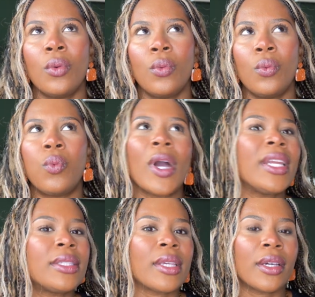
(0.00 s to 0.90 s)
when
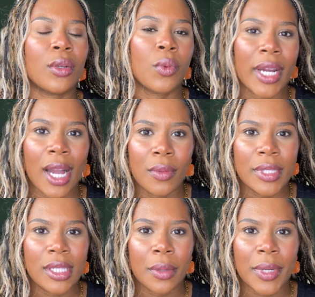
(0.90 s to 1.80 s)
is it going to work out
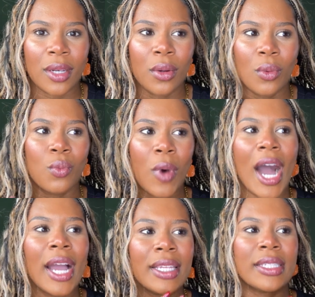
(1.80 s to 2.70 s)
with someone?
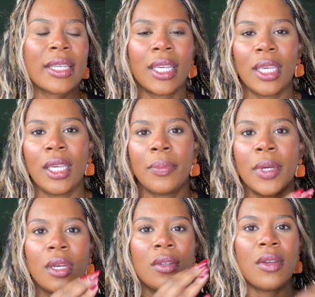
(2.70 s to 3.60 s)
Why does it keep
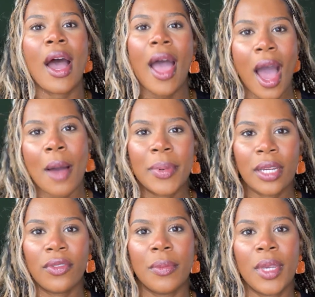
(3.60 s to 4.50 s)
not
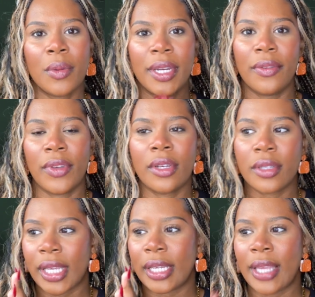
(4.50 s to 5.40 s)
happening for me when it
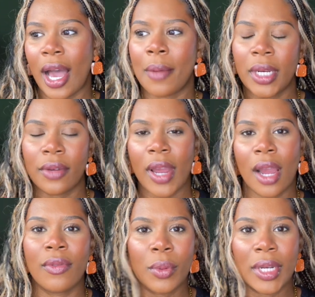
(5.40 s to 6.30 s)
feels like it's happening for
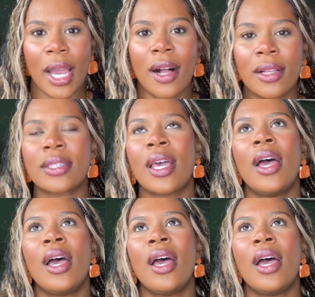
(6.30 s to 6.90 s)
everyone else?